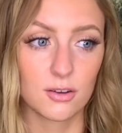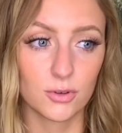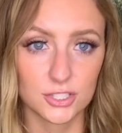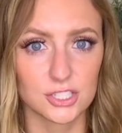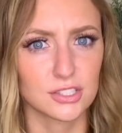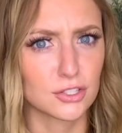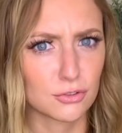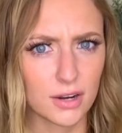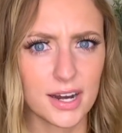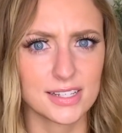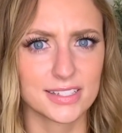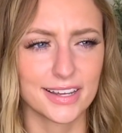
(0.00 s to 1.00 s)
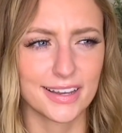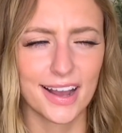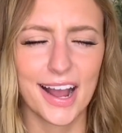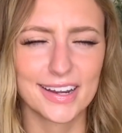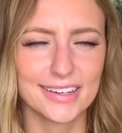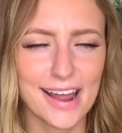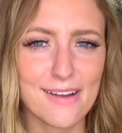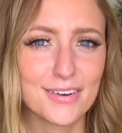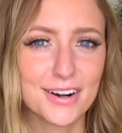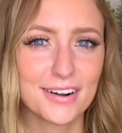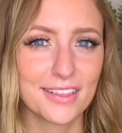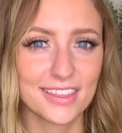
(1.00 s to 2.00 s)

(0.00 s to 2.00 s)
which is crazy. I never